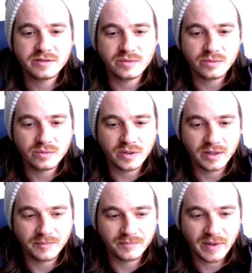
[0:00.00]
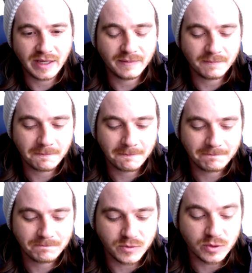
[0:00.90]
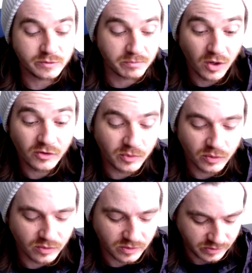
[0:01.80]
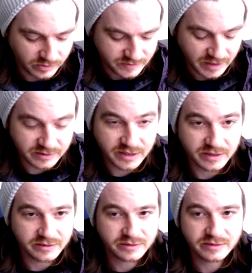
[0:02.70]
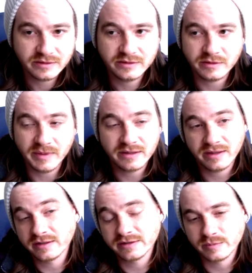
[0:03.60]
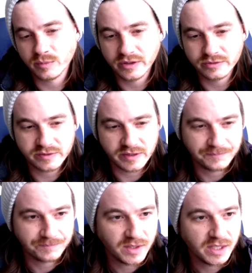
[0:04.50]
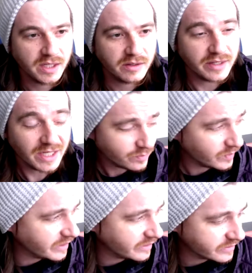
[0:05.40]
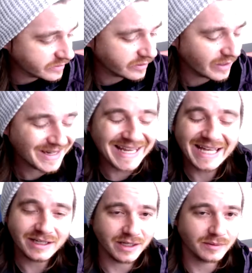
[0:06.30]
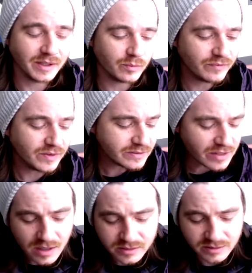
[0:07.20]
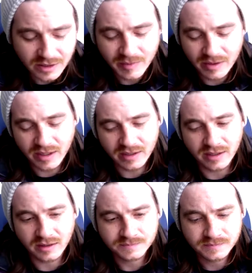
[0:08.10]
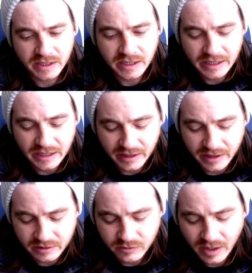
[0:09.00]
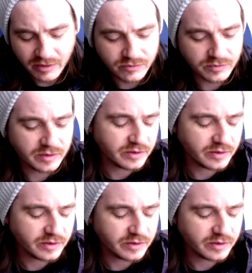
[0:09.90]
to use multiple techniques to make things just more interesting. The next one is like editing, and we've not talked a lot about editing. And if you have